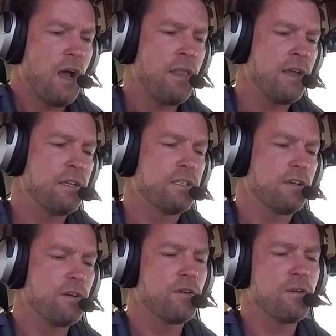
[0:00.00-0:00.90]
And then
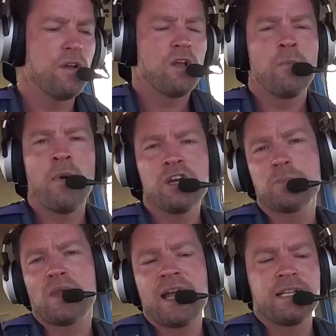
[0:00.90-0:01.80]
2,
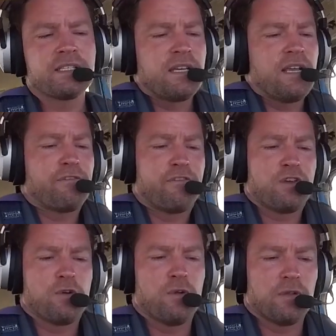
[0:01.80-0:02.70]
most planes need
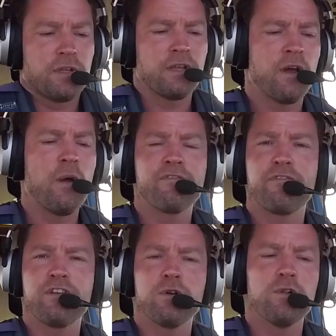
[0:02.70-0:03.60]
fuel, and
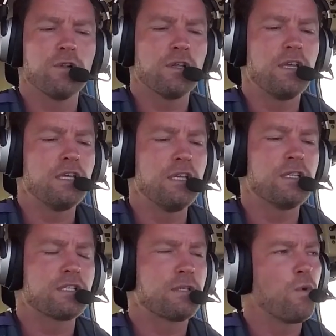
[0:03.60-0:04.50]
fuel
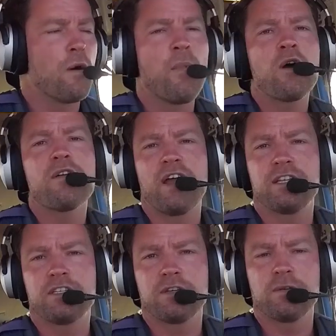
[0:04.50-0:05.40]
is what
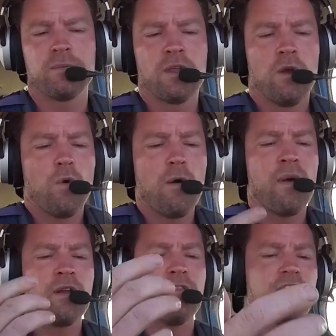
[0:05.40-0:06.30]
motivates you. What
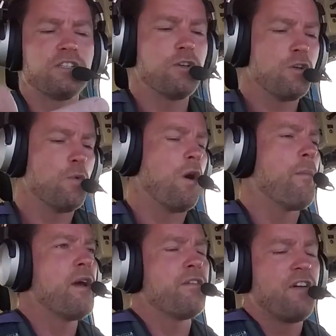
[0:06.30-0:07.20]
motivates you,
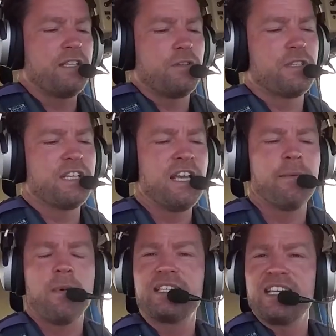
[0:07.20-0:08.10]
what motivates your
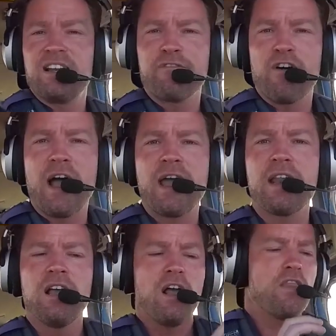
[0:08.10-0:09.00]
team. Identify
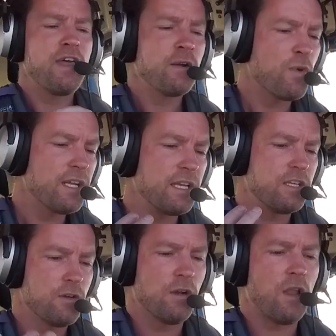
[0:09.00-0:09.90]
it, then really
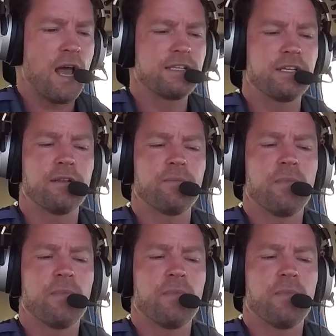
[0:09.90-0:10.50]
utilize it.